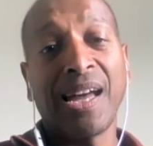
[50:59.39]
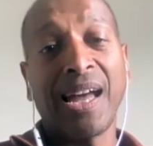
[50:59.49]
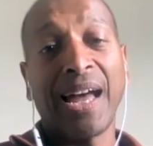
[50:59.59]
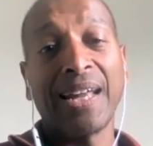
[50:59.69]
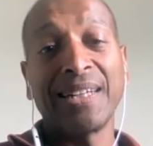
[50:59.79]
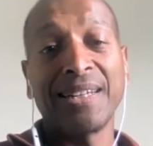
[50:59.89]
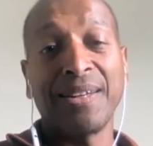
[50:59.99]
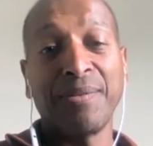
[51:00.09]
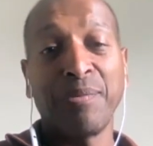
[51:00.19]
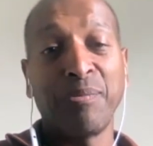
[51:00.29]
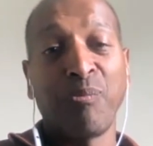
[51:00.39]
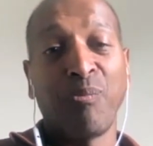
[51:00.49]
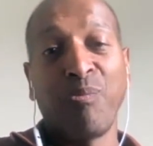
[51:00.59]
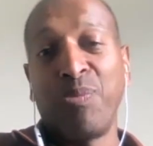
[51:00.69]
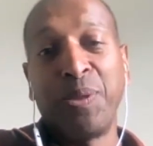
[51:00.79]
and the,
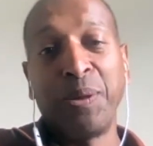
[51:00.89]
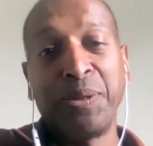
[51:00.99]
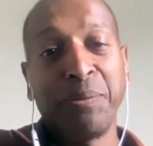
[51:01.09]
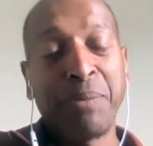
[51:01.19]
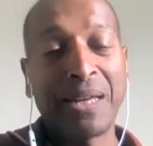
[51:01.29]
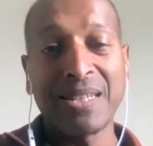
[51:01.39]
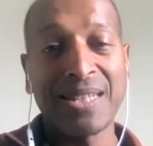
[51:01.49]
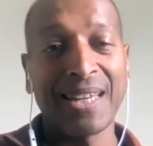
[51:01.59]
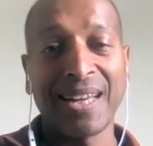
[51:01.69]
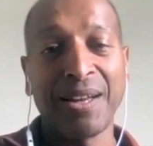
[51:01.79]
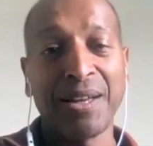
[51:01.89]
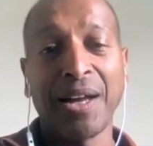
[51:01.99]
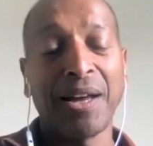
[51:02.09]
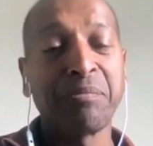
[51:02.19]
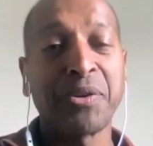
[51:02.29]
the biggest thing I,
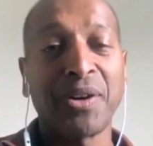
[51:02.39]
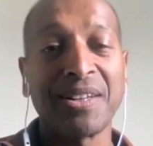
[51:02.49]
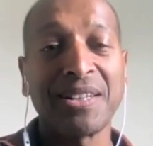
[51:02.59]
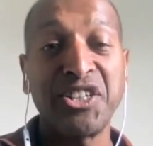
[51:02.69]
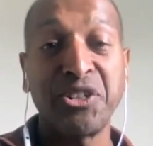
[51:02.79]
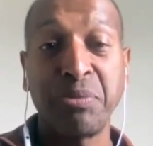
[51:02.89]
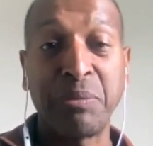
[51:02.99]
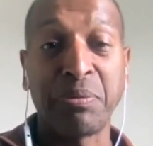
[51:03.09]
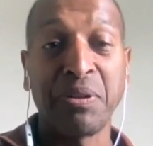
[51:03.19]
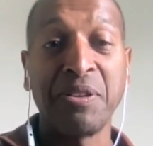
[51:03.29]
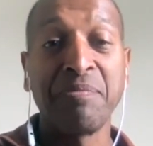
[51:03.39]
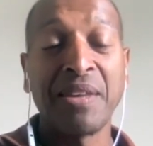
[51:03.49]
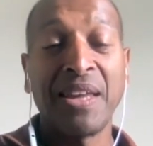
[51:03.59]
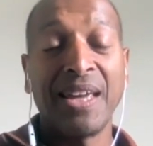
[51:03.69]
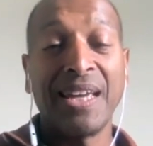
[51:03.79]
I, I'm trying to teach people
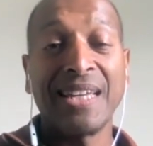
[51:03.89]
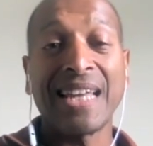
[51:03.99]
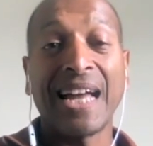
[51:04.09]
is